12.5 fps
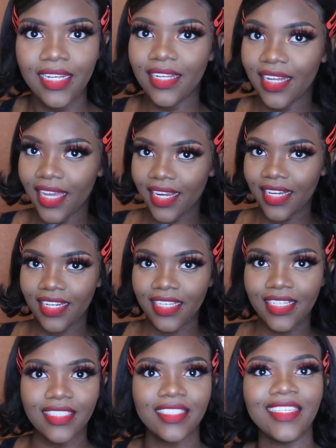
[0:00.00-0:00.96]

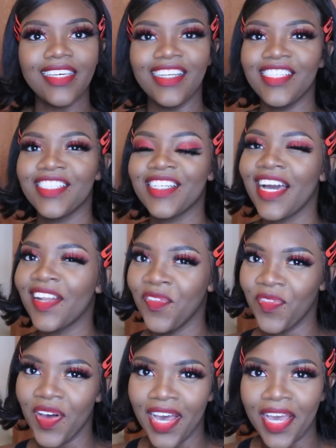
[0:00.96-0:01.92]
90s-ish kind of
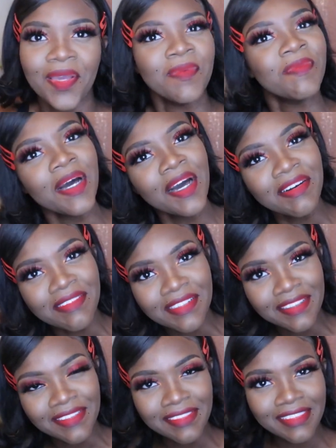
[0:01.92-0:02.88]
vibe. I don't
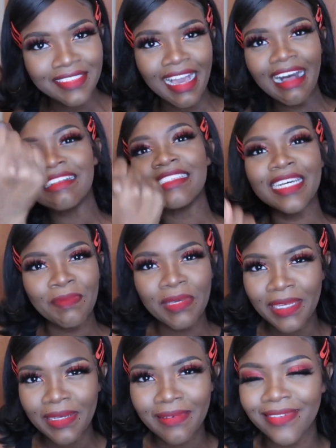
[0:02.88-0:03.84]
know. Y'all tell
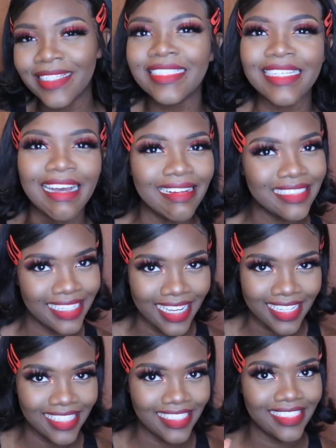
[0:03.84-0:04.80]
me what y'all
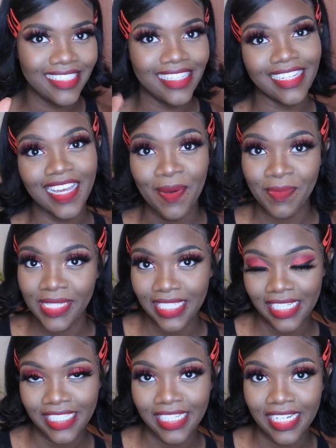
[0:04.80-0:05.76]
jacking in the comment
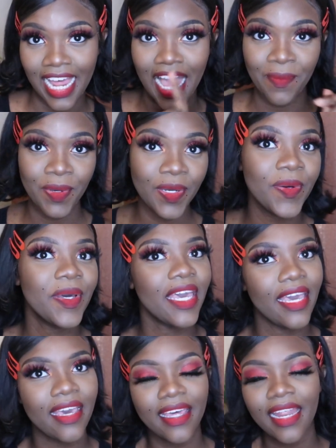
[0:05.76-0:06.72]
section. I'm gonna go
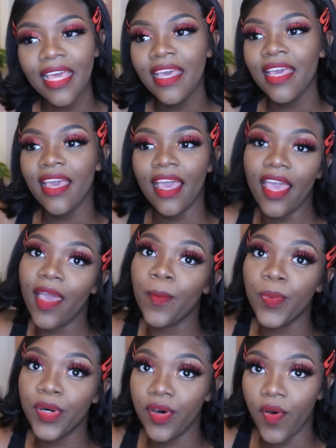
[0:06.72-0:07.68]
ahead and
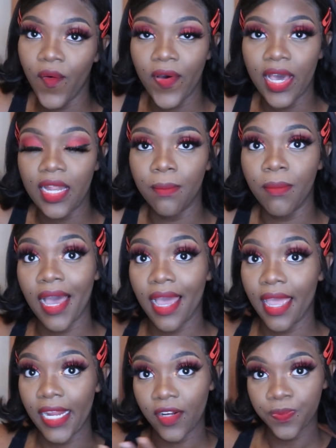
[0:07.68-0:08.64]
put on
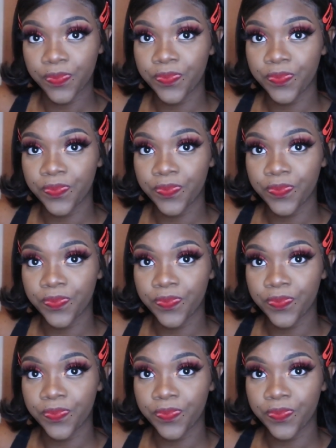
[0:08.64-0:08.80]
my